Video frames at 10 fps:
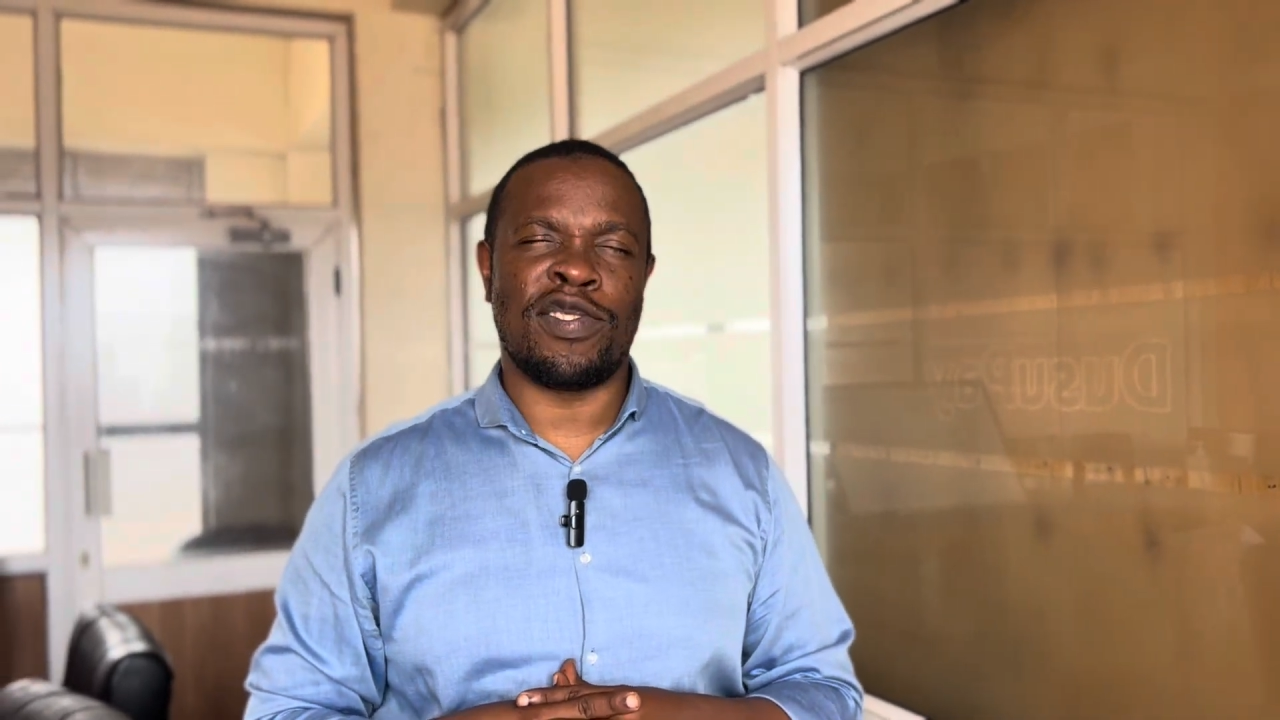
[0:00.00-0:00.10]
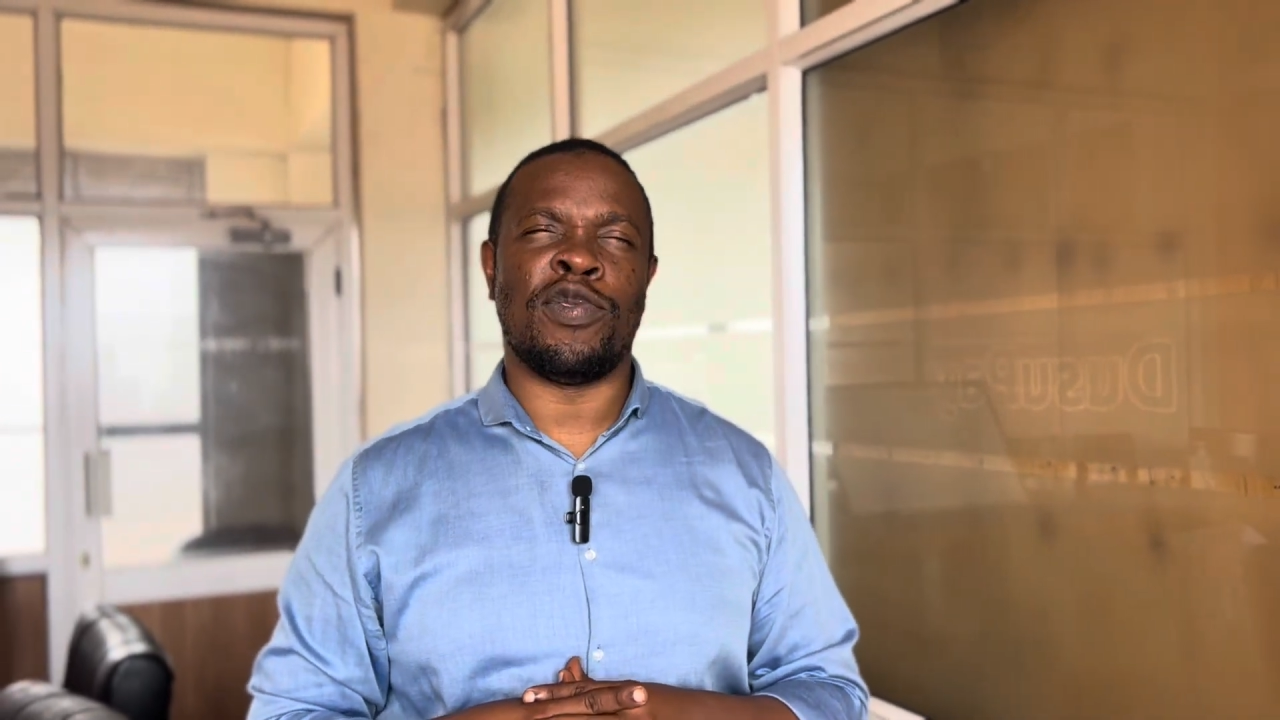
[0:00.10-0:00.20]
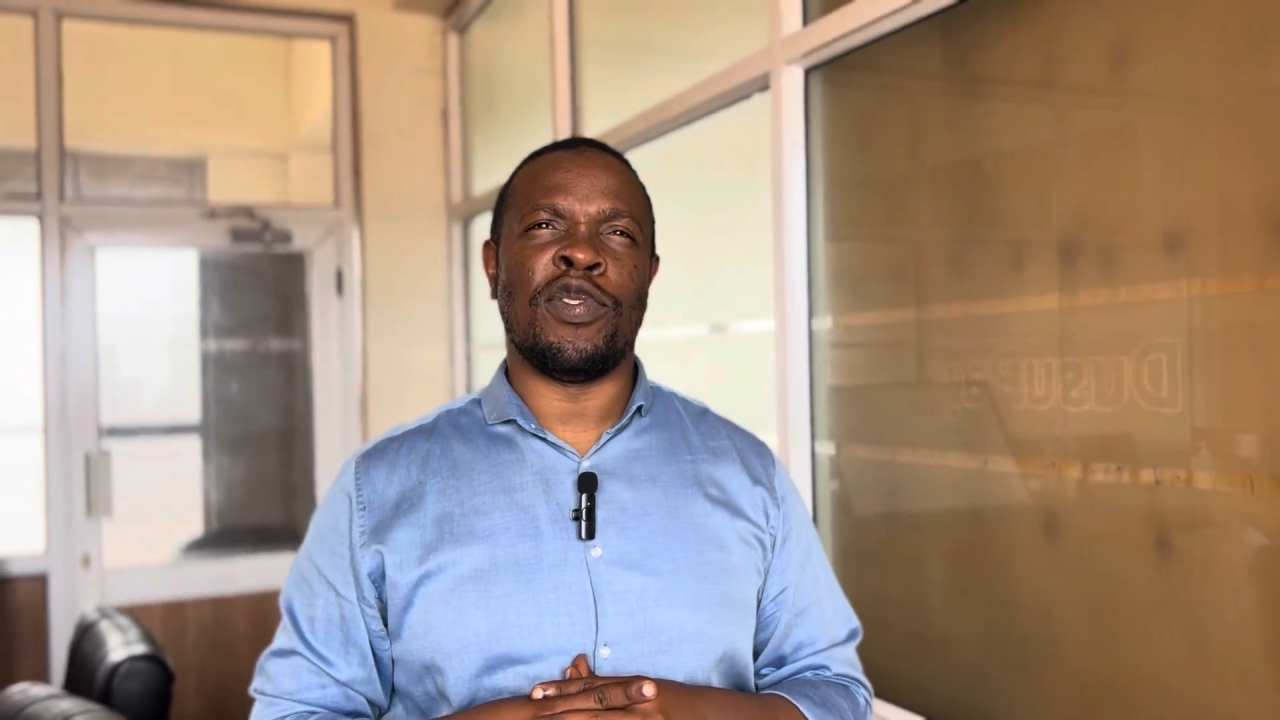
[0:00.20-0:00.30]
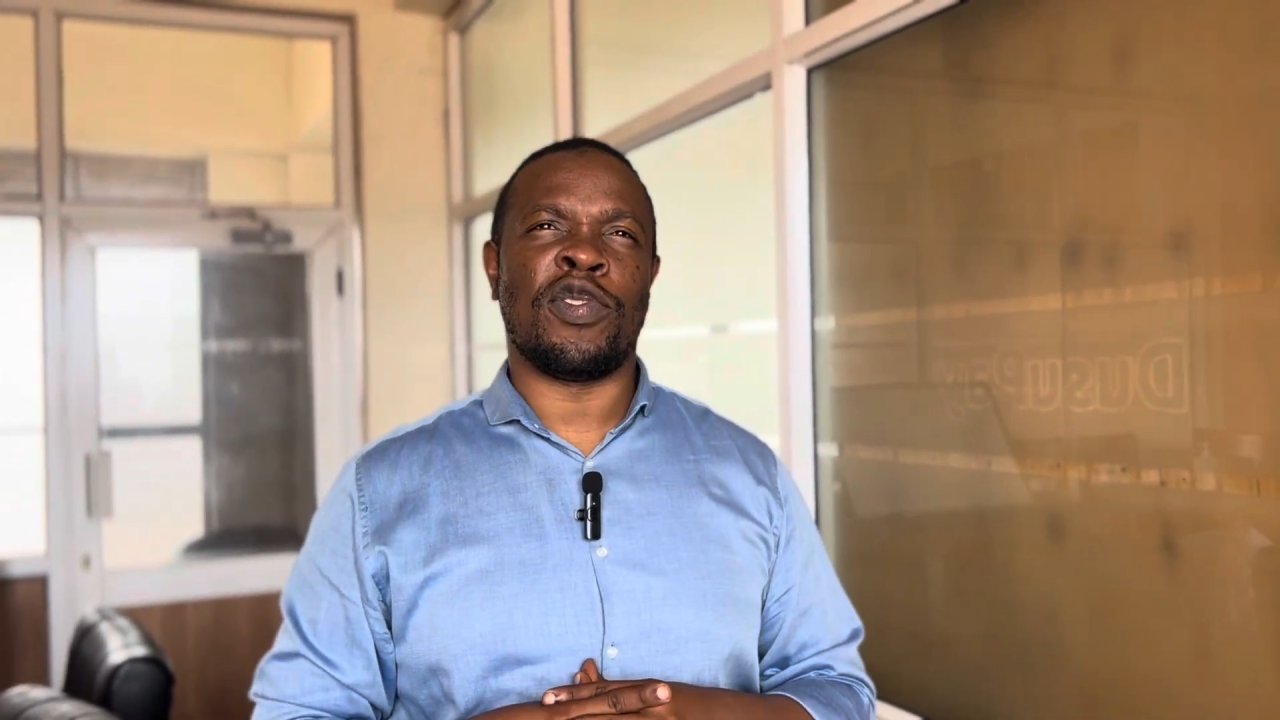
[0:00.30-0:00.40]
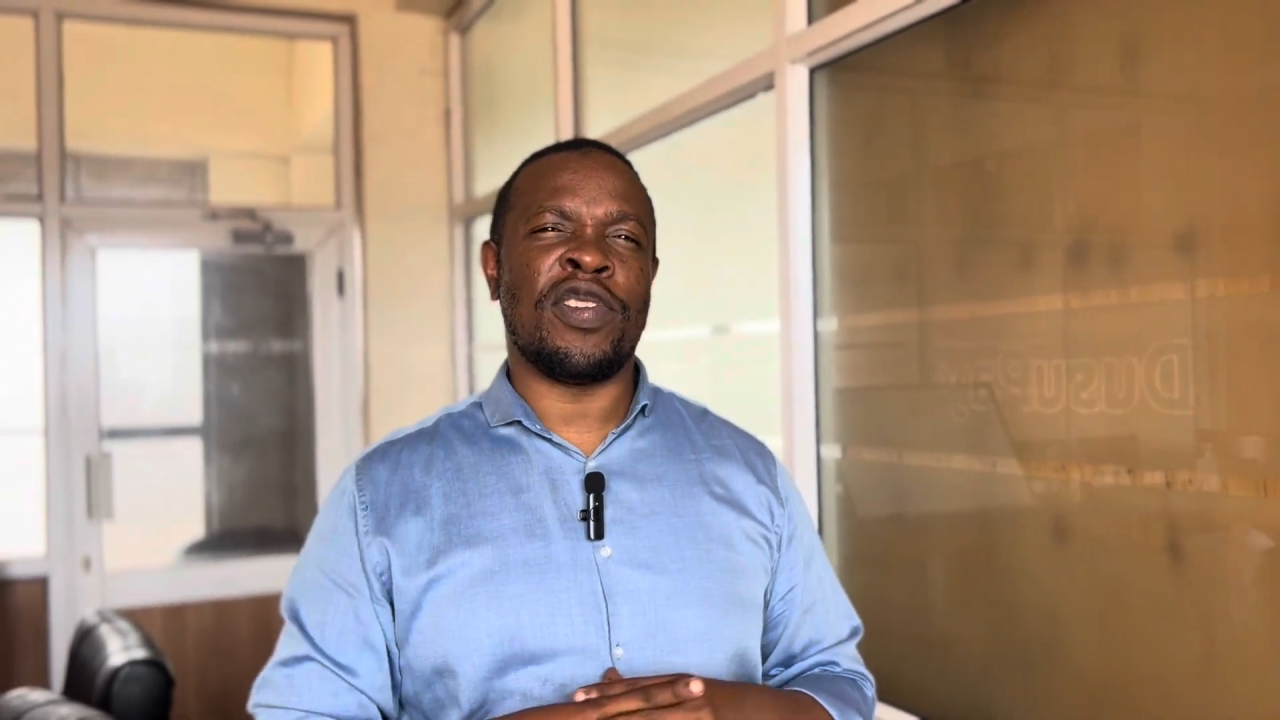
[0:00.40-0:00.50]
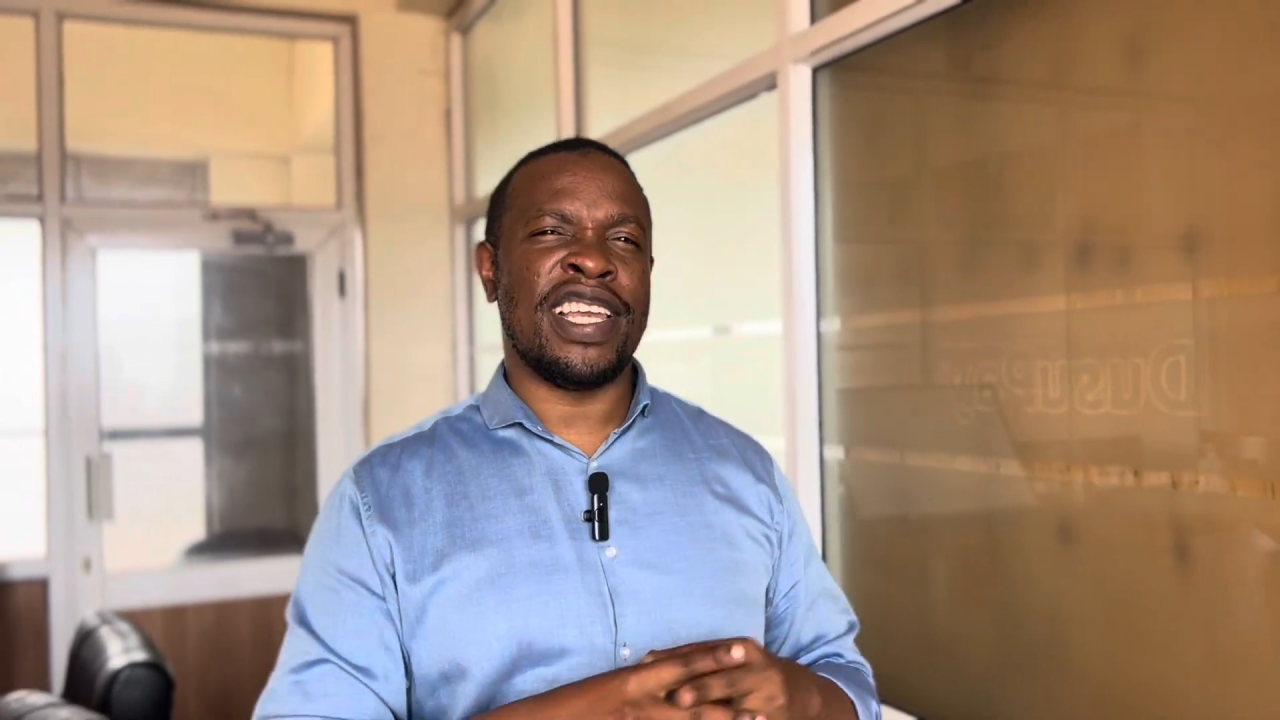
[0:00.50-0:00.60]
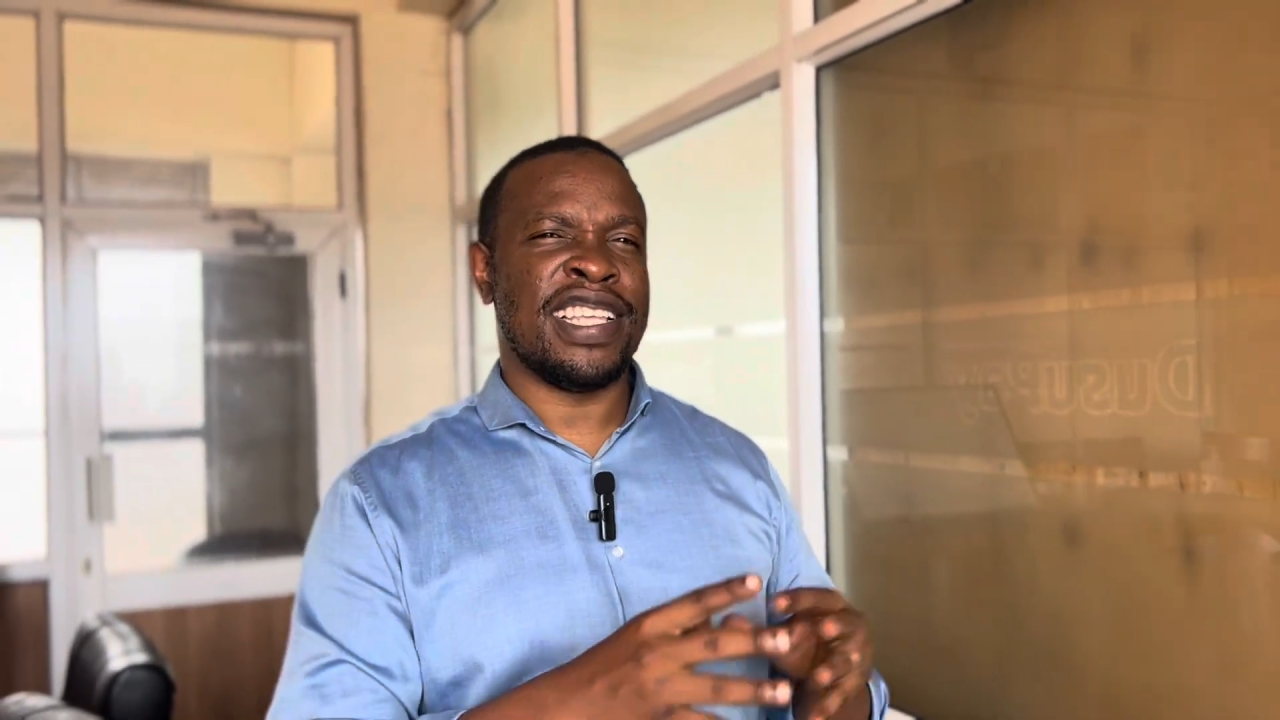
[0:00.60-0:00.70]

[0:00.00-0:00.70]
to not only